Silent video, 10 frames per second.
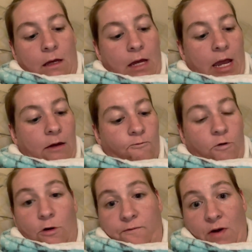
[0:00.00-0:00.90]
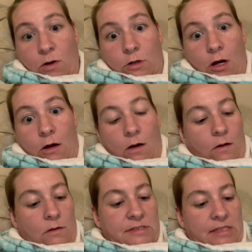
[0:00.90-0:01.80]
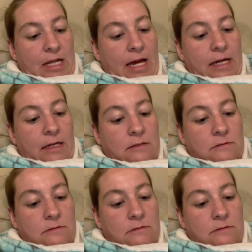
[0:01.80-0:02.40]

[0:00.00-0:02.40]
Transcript: real phone calls, and like